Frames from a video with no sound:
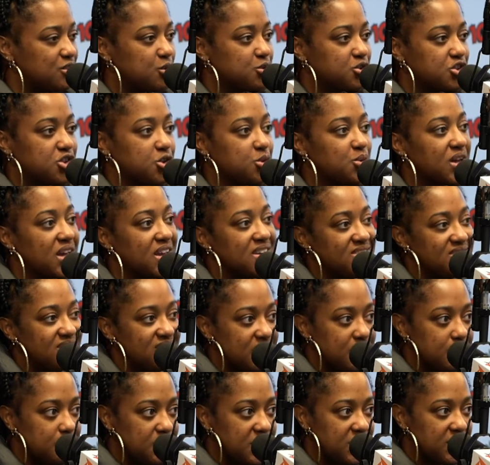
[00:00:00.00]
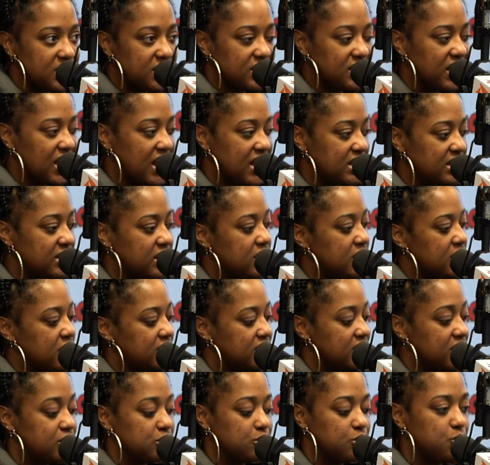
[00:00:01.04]
don't showcase them in a light
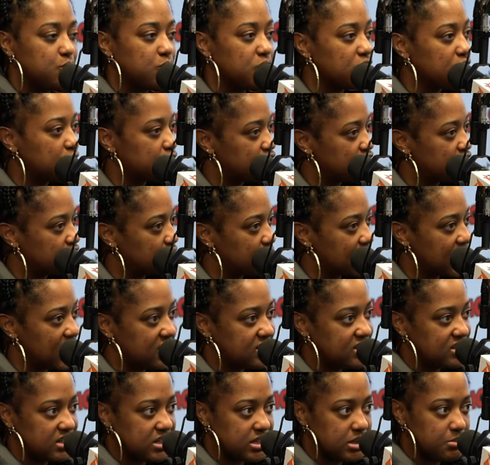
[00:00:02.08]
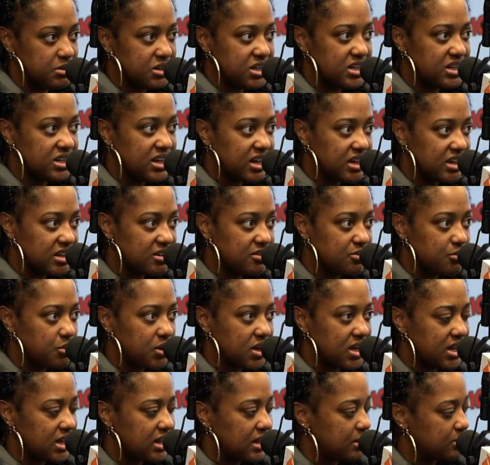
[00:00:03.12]
that the world showcases them in a negative
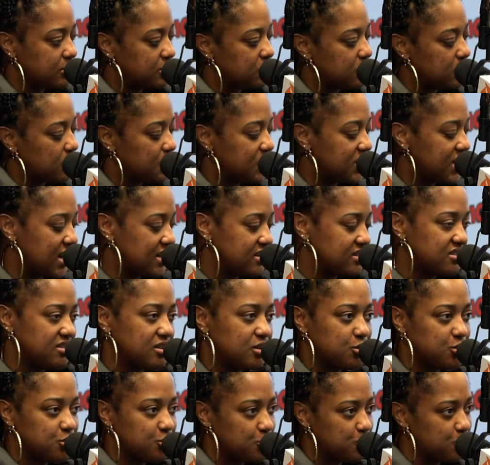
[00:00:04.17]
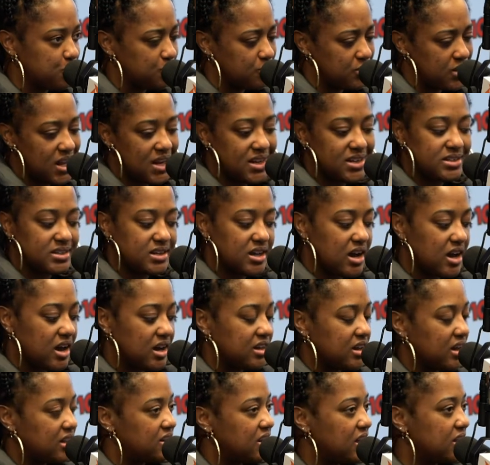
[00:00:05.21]
way. Uh, you know, we got to tell the truth. Like, nah,
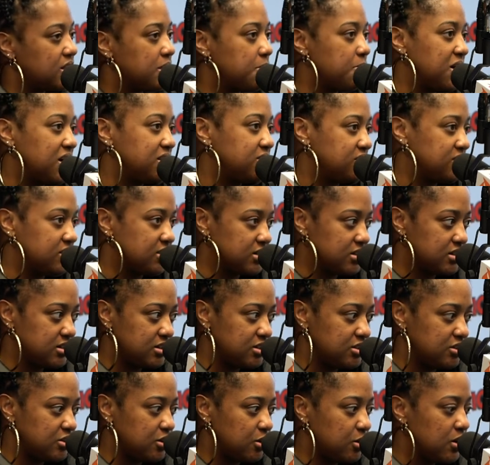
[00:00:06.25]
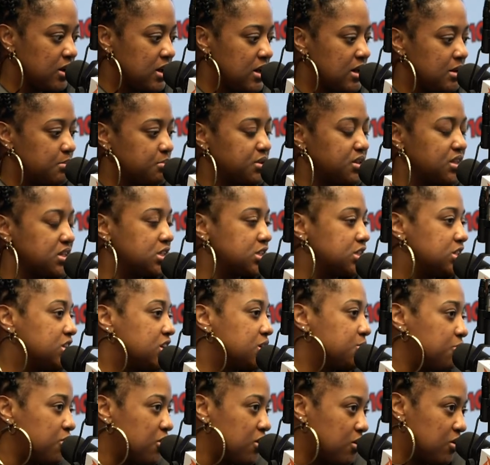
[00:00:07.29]
y'all not about to, you know, put a
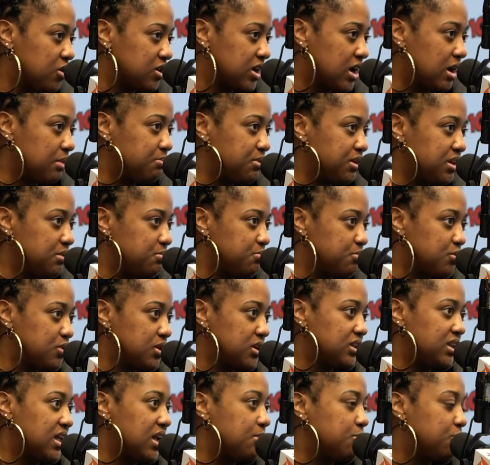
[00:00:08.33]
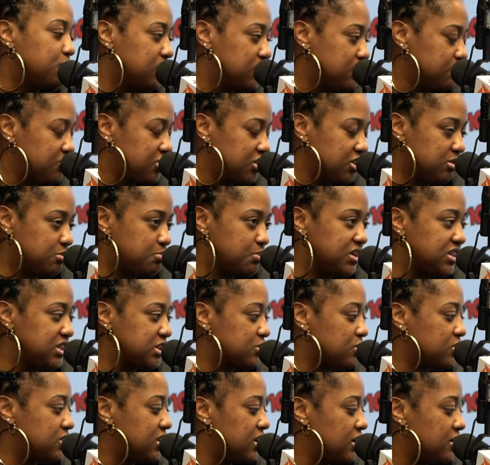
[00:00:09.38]
stigma on our people and label them just based
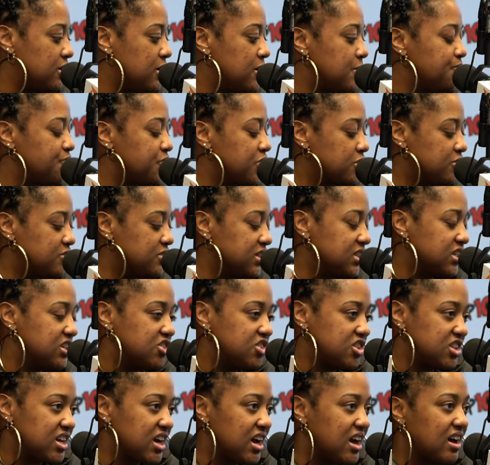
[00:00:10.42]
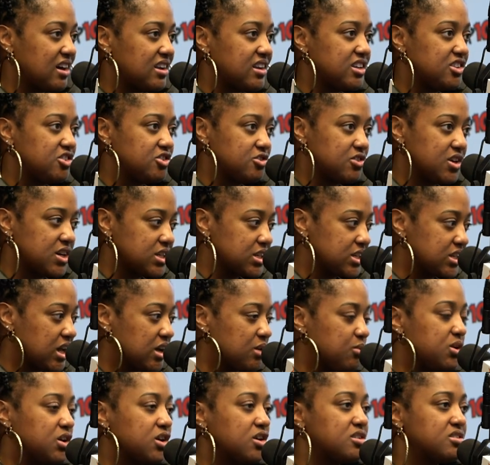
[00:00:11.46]
on their religion and how they dress. Like,
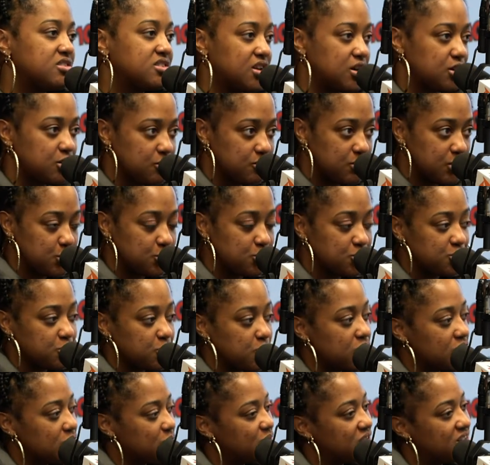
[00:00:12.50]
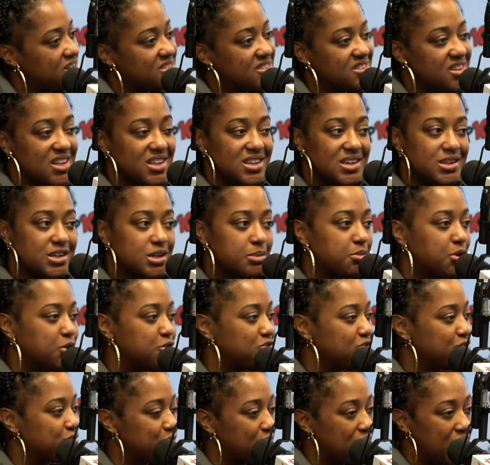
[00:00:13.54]
we going to tell the real story. We're going to tell it in the
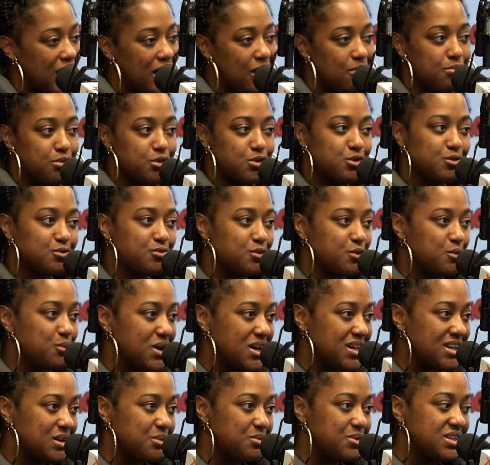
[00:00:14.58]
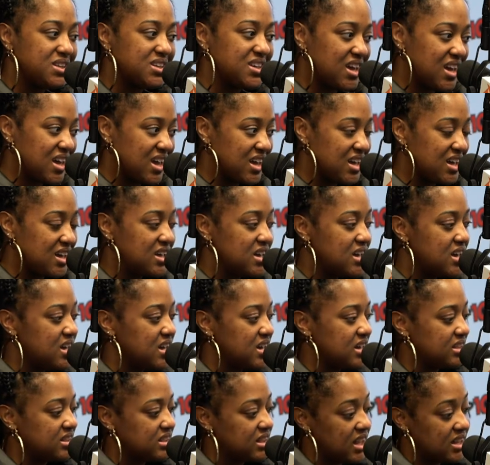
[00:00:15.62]
most fly, beautiful way that we can,
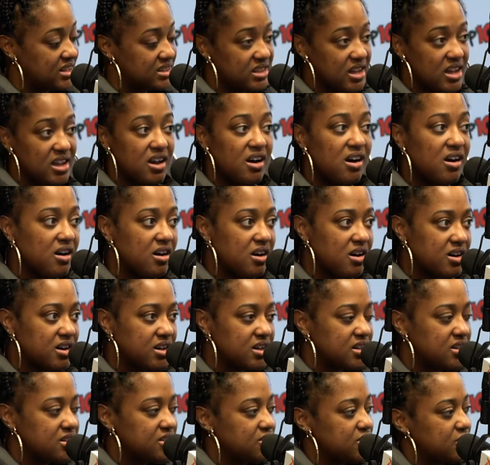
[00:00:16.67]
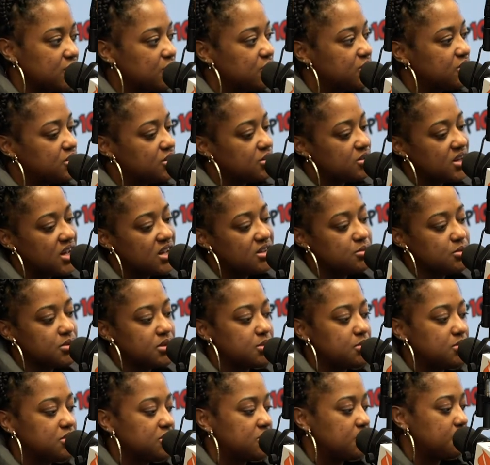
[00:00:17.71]
like they are. Mm-hmm. So, you know, that's what it
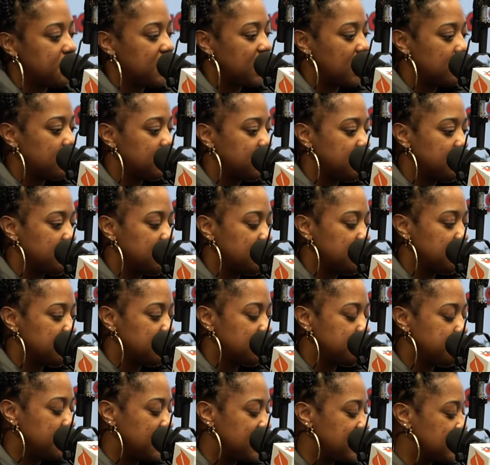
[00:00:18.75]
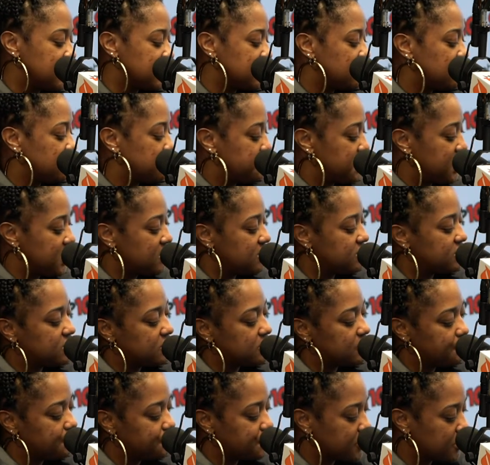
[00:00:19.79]
was about, you know, just making a space
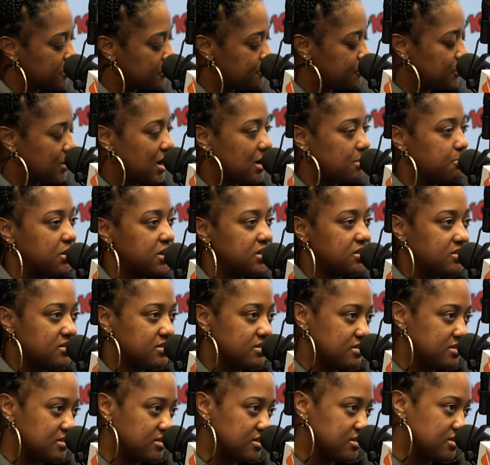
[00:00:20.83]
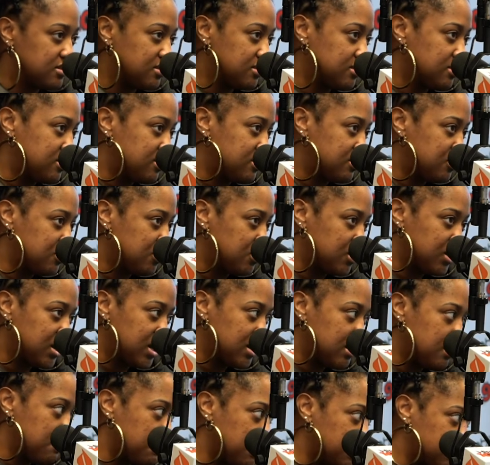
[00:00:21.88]
for our brothers and sisters, you know,
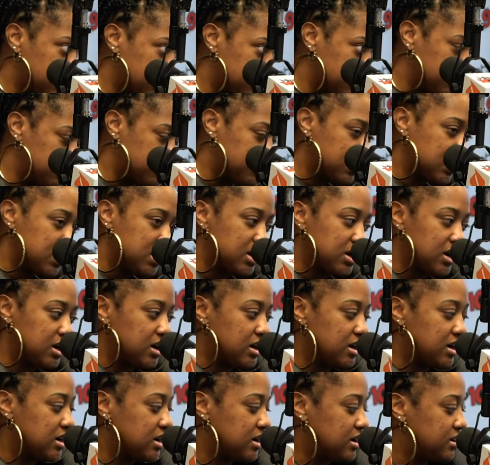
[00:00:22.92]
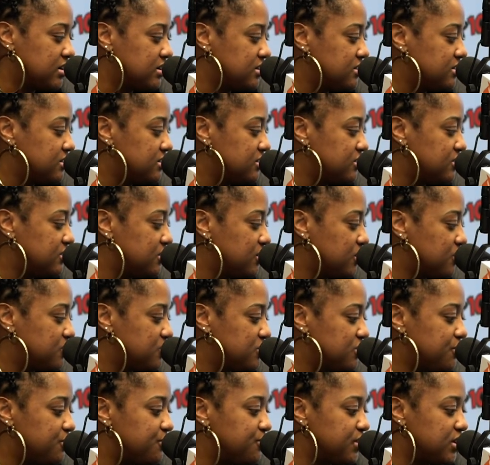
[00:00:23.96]
that are Muslim uh, you know,
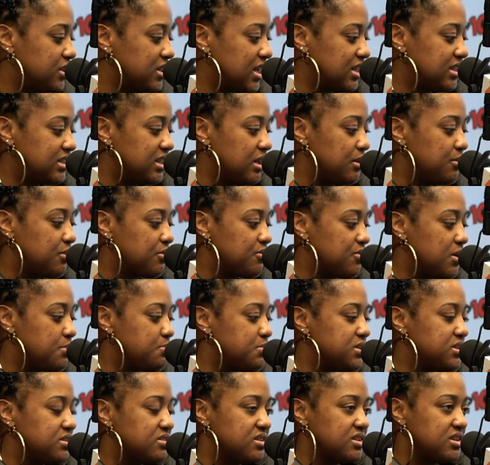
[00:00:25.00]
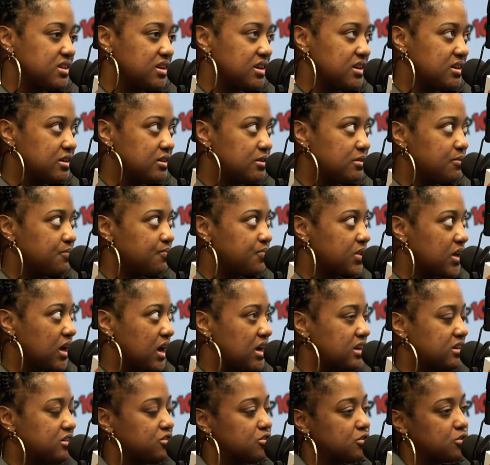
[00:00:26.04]
to feel like they were represented in a
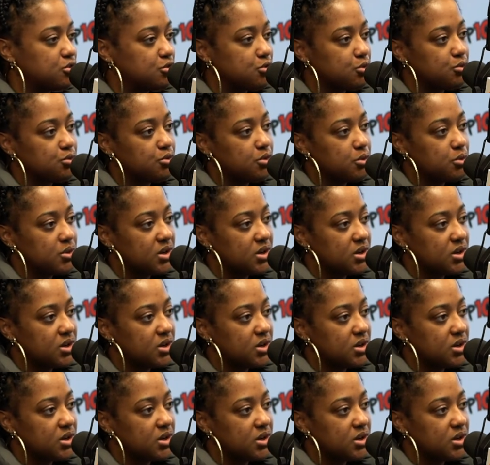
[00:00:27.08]
honest and truthful